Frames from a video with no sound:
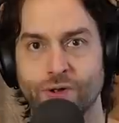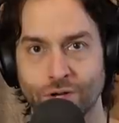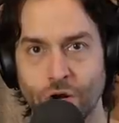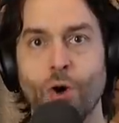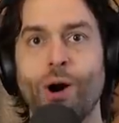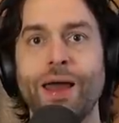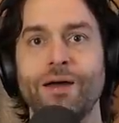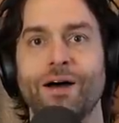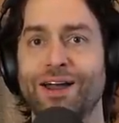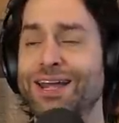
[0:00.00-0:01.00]
you know
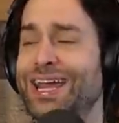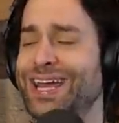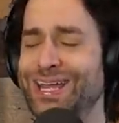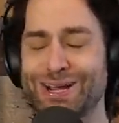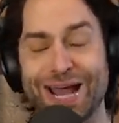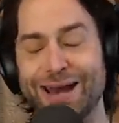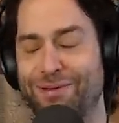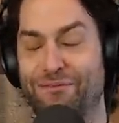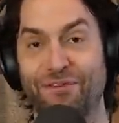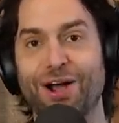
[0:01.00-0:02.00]
what? You got to
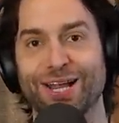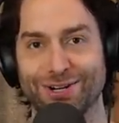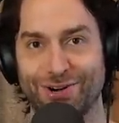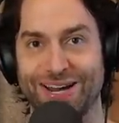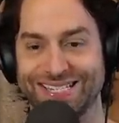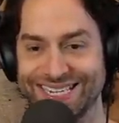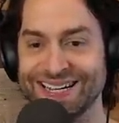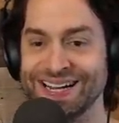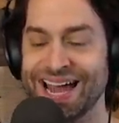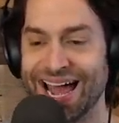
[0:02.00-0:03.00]
be fucking crazy.
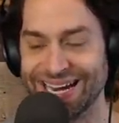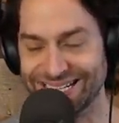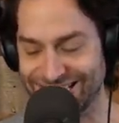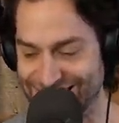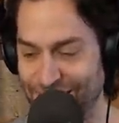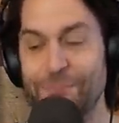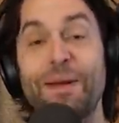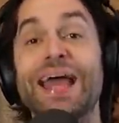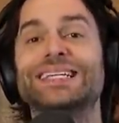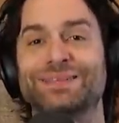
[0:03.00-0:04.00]
And he
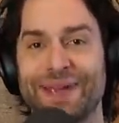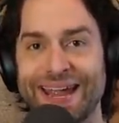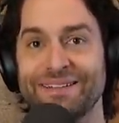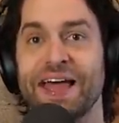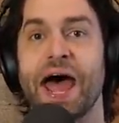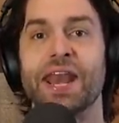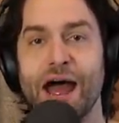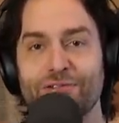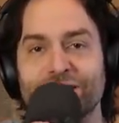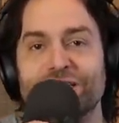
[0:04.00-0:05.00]
disobeys me, and
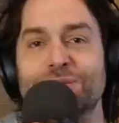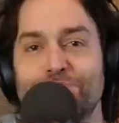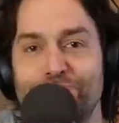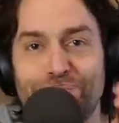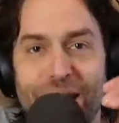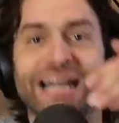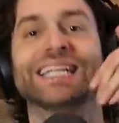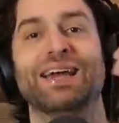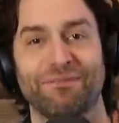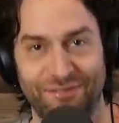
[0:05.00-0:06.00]
I
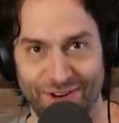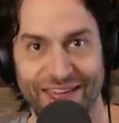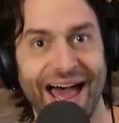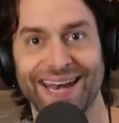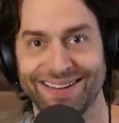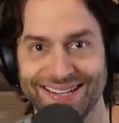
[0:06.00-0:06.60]
respect him for that.